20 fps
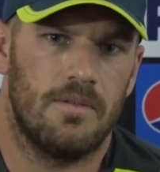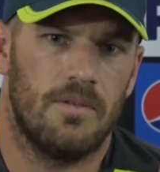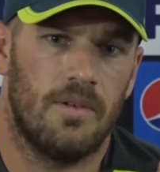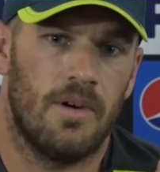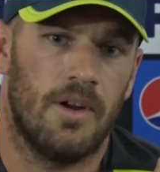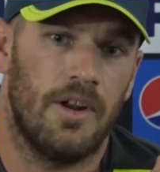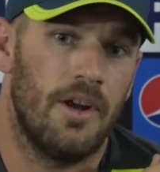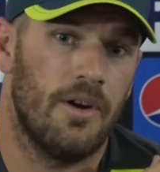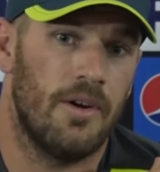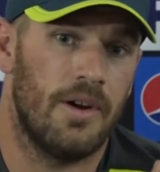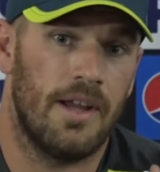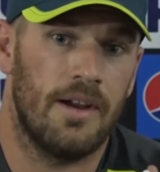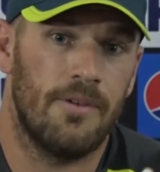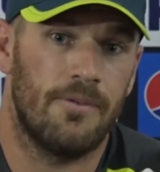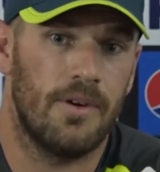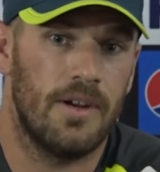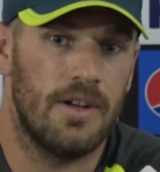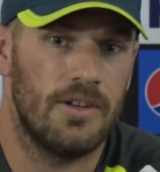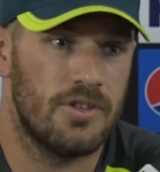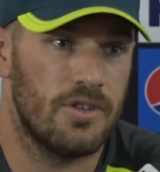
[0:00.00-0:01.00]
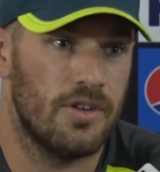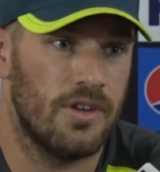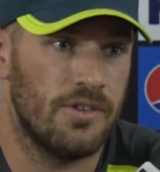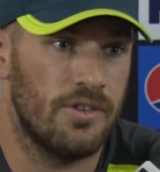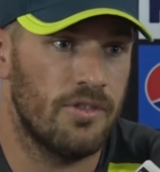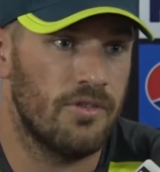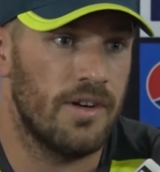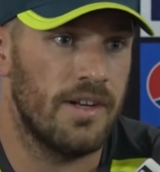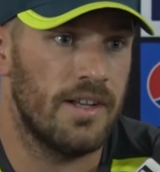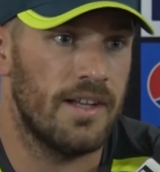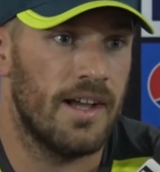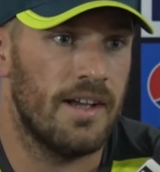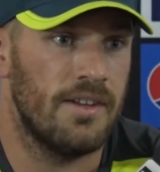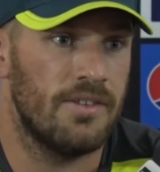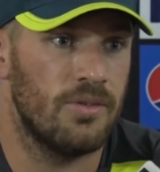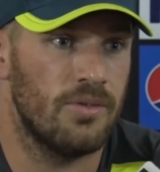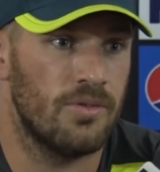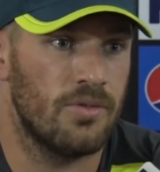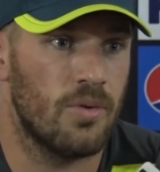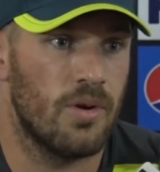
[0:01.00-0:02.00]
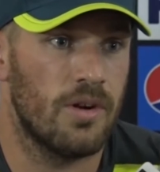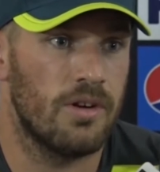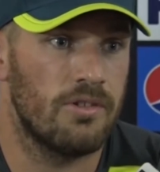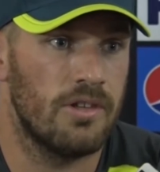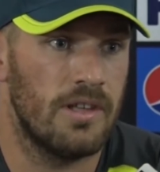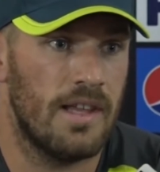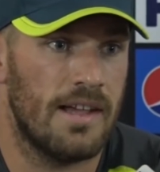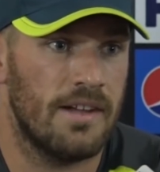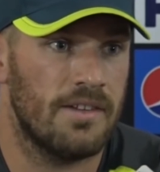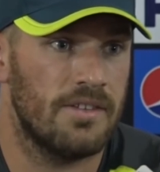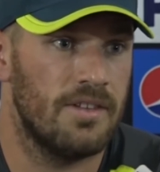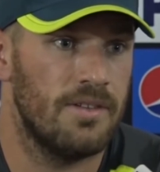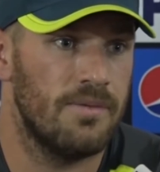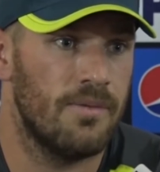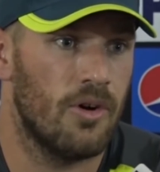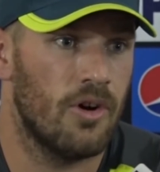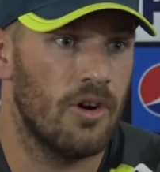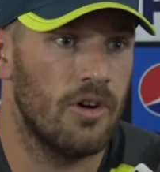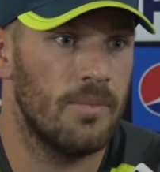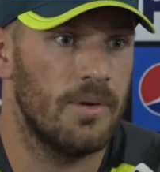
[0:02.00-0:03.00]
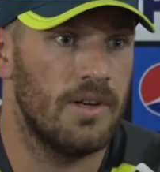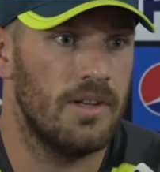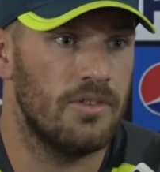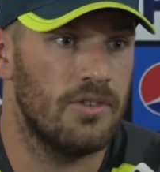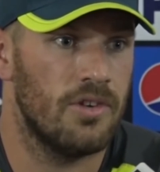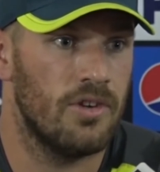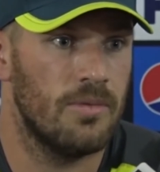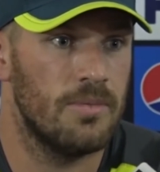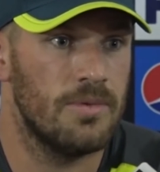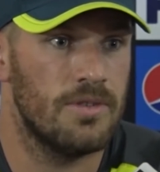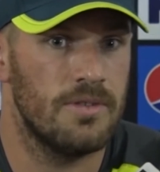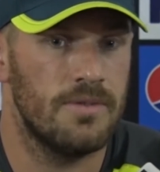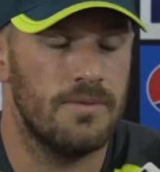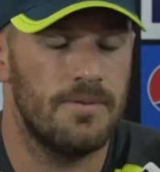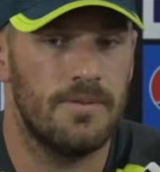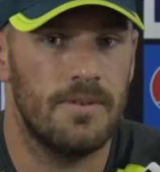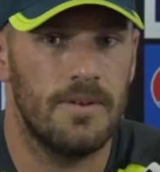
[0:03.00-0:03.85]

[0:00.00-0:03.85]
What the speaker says: I know at our franchise, the Renegades, it was quite a relaxed environment in terms